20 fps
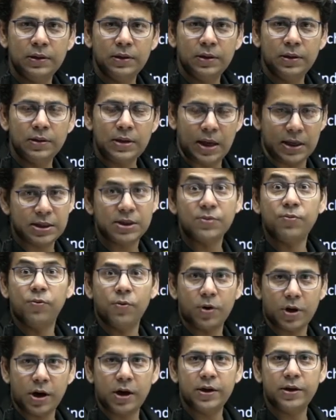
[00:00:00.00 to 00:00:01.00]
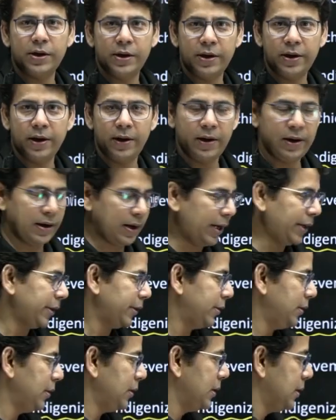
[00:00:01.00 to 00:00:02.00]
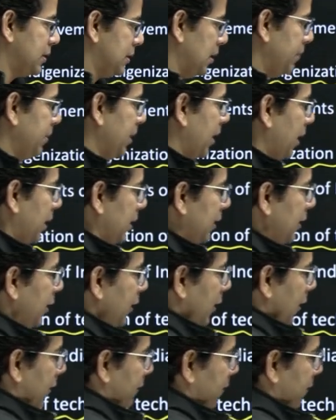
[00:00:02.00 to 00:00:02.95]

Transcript: S400, right? Similarly, we